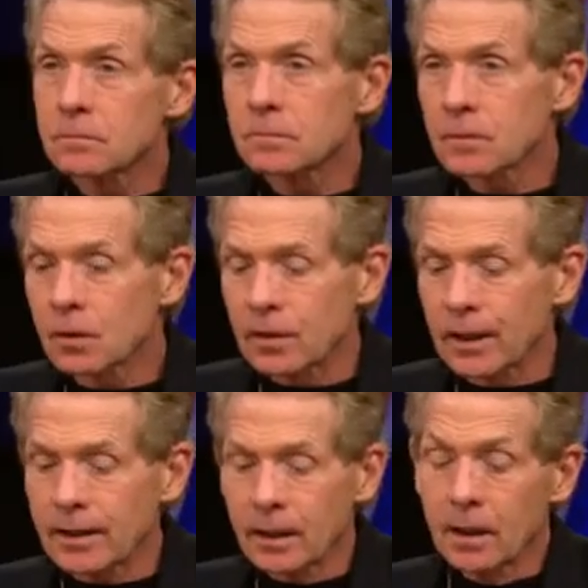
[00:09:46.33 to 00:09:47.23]

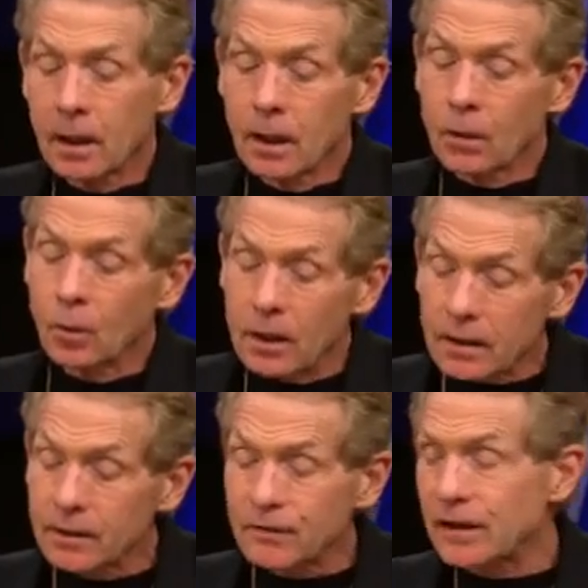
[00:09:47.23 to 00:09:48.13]
Okay. Well,
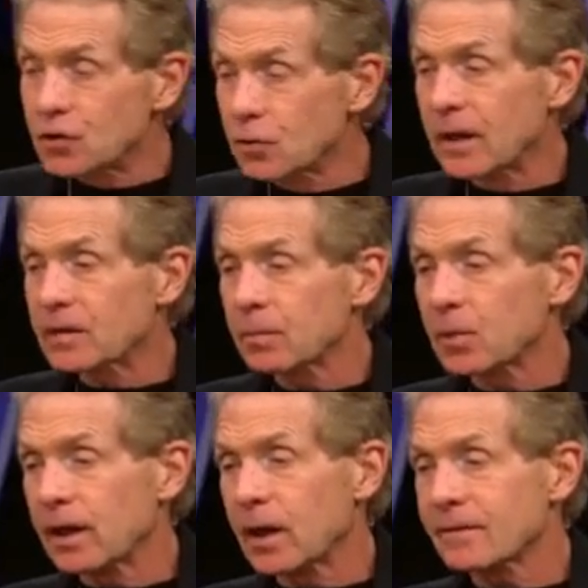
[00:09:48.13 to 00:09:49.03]
if they do make the
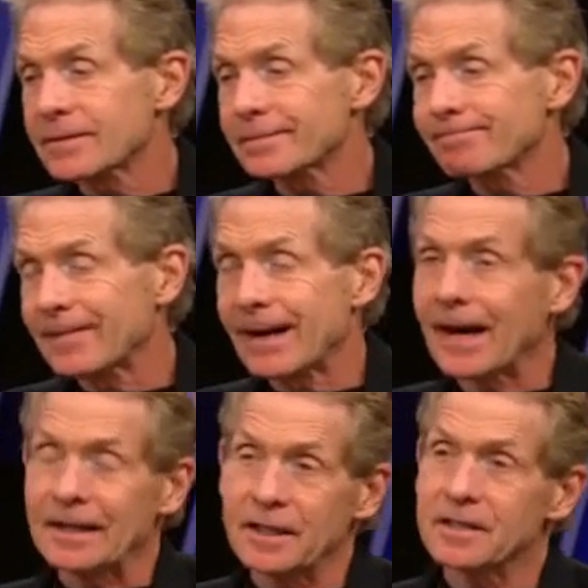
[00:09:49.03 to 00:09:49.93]
playoffs, I
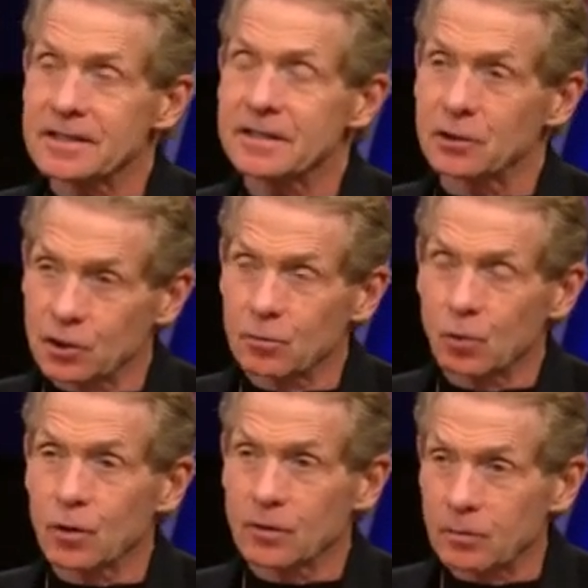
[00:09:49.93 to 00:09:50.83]
need to see a little
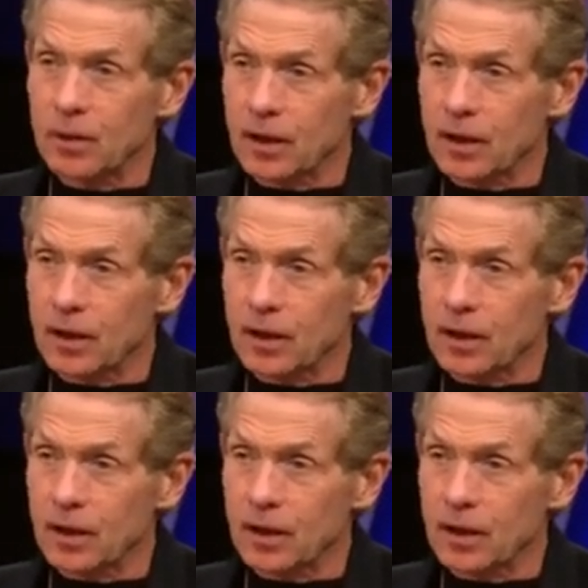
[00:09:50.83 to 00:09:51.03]
more in the playoffs